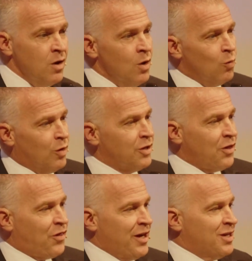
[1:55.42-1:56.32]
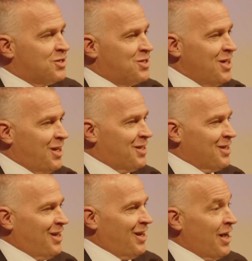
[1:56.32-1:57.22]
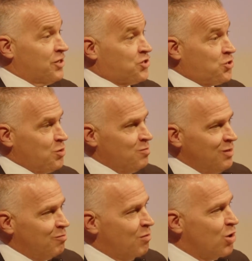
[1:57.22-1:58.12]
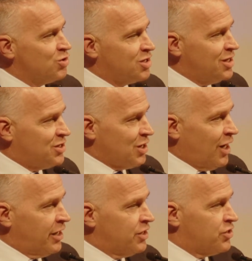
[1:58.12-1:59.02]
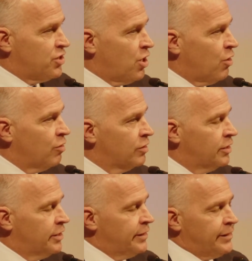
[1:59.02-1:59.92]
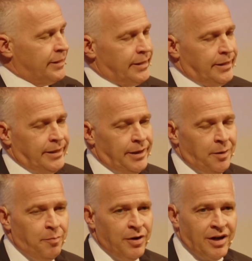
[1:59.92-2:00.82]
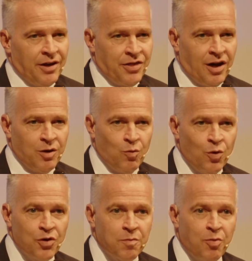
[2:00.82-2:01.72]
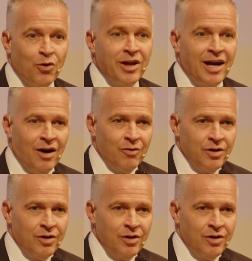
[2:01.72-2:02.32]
One of the things that I assume most in this audience know, but I thought it worth pointing out,